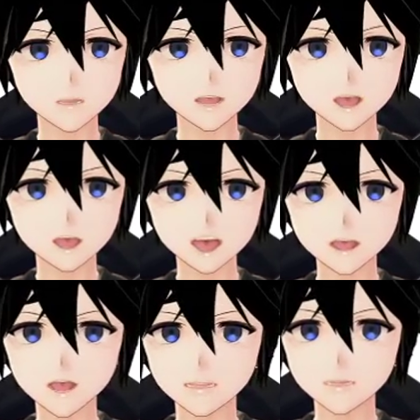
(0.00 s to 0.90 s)
At
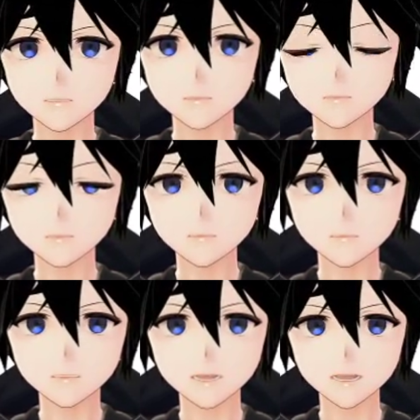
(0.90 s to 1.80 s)
least all
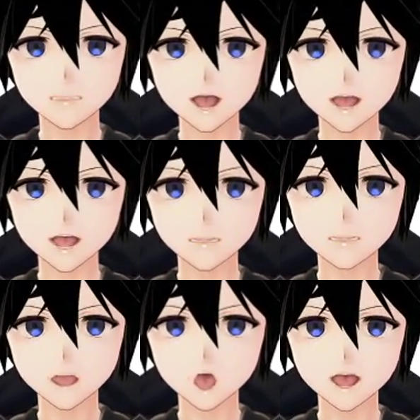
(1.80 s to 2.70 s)
the features I could ask for.